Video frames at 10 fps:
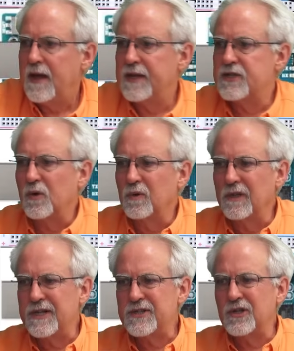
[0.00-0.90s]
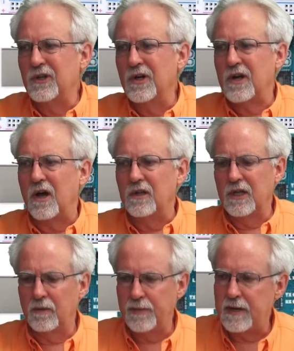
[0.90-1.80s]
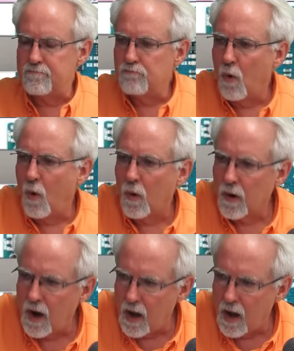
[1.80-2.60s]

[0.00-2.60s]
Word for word: And so let's look a little bit more